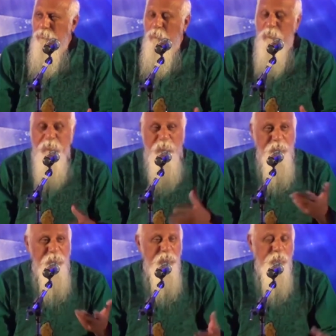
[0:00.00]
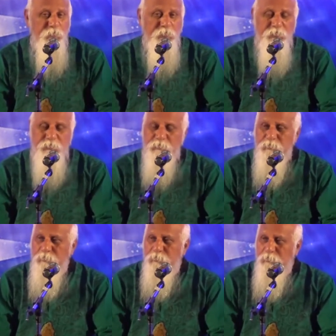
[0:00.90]
you want another experience,
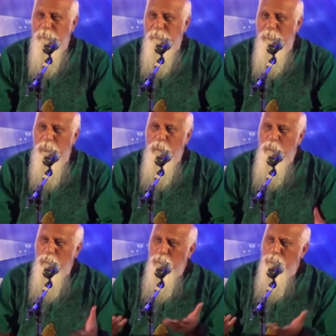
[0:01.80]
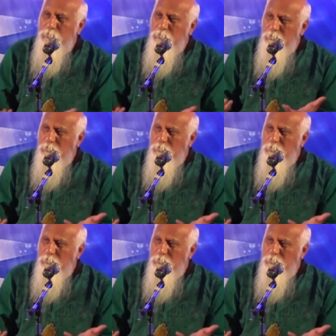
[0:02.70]
then you lose